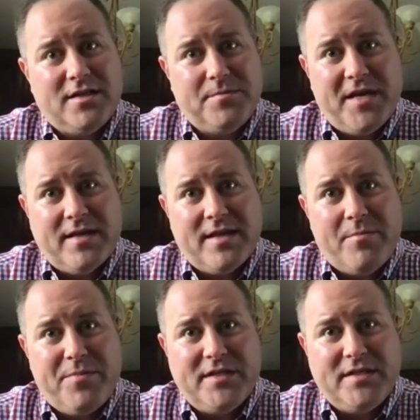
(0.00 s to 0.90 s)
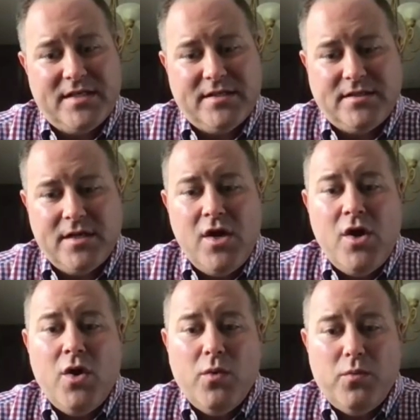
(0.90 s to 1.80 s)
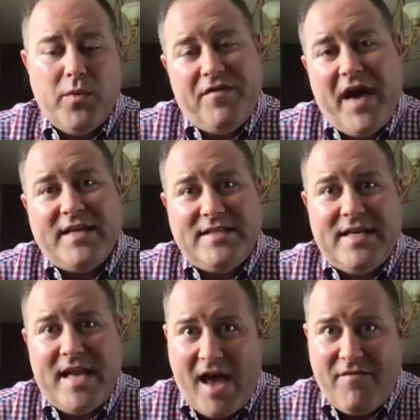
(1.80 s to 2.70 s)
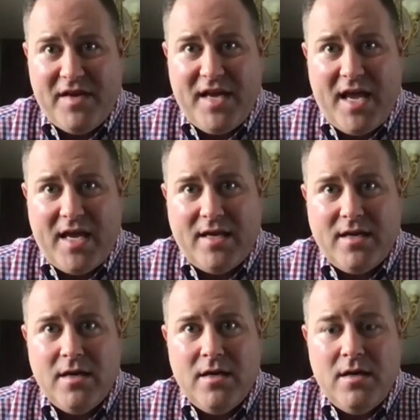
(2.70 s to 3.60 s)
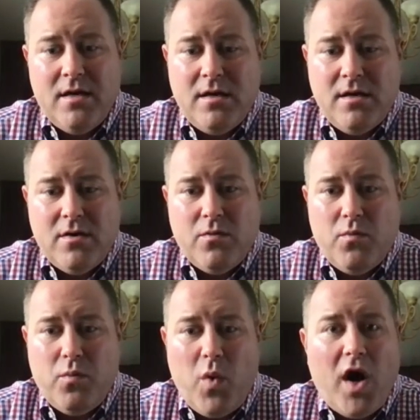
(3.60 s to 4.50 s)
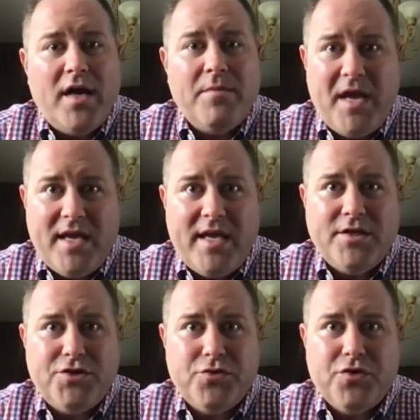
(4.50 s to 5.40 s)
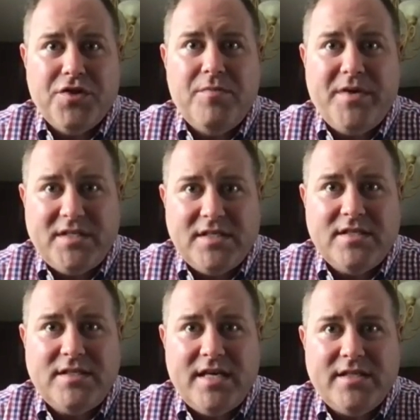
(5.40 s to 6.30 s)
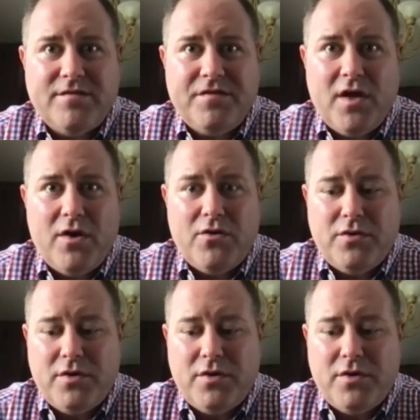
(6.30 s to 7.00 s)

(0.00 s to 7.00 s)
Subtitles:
being in that business, we've had to navigate one, making sure the business stays afloat,